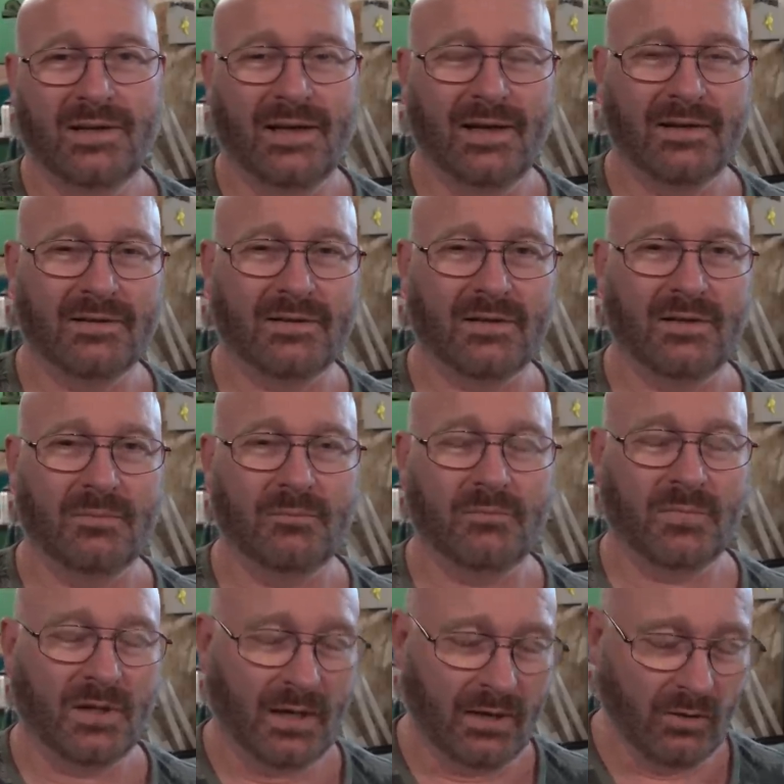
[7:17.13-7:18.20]

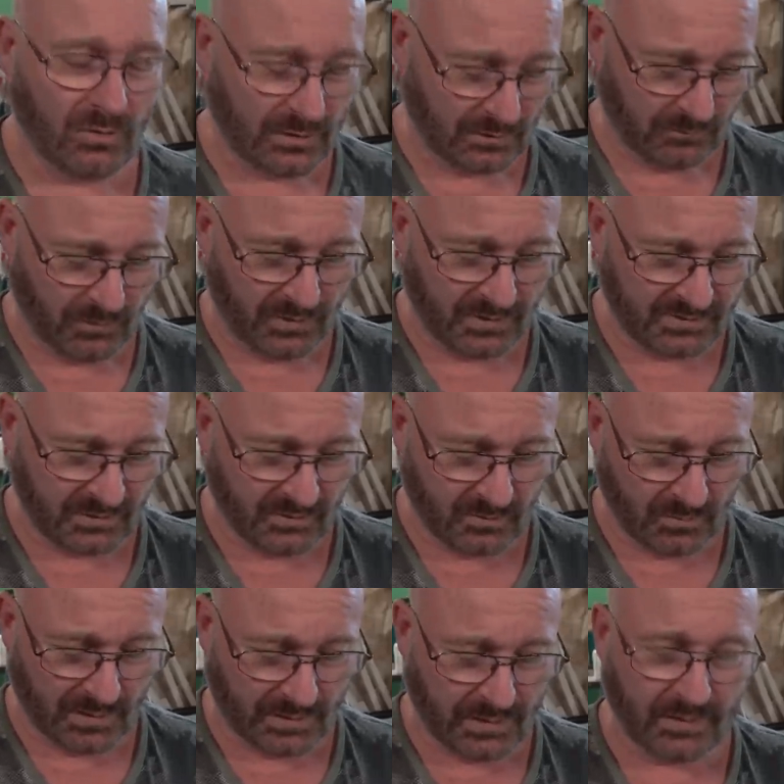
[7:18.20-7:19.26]
And I look at what is on
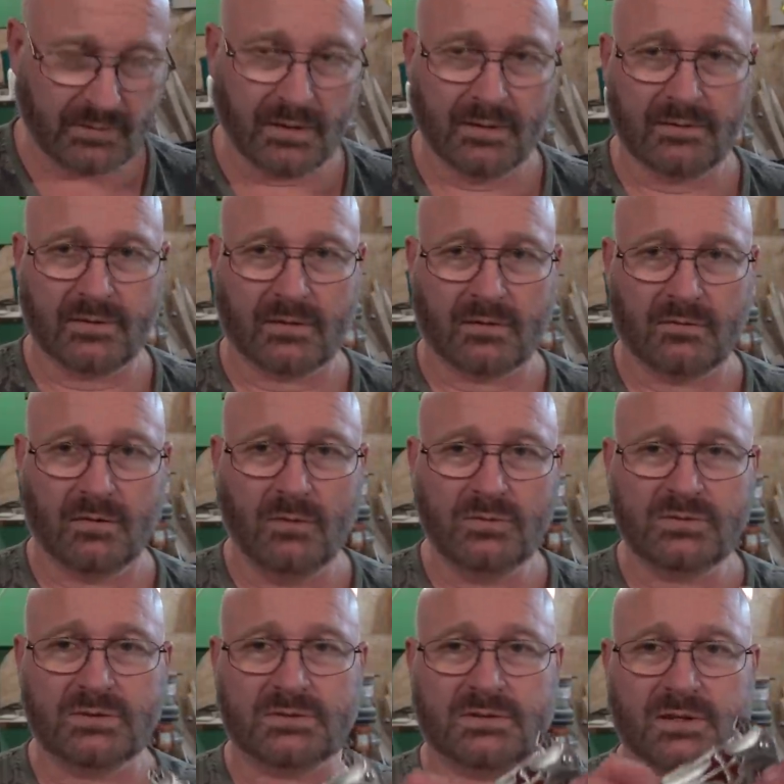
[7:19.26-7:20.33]
the market, and the
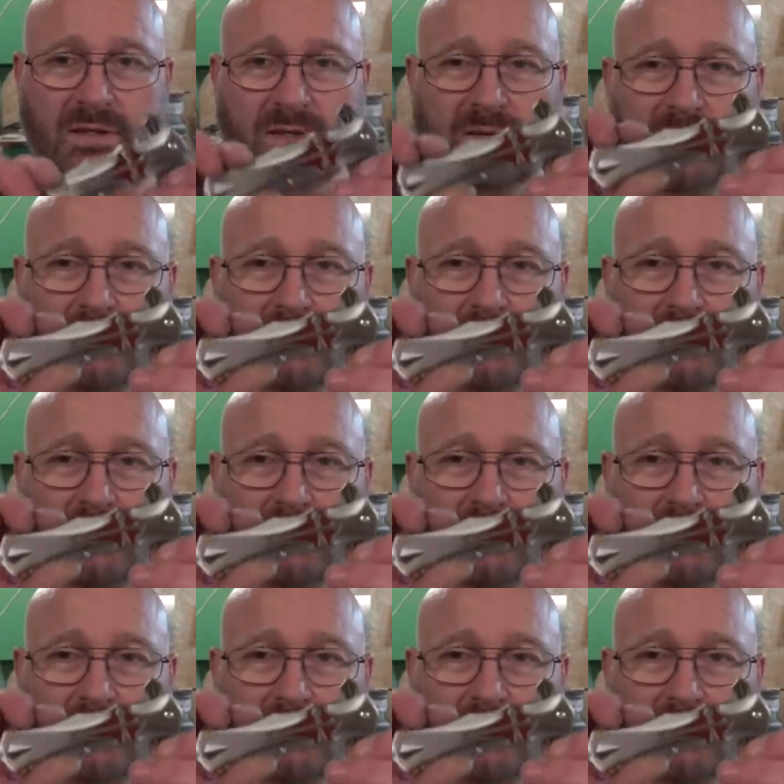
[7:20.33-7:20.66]
closest thing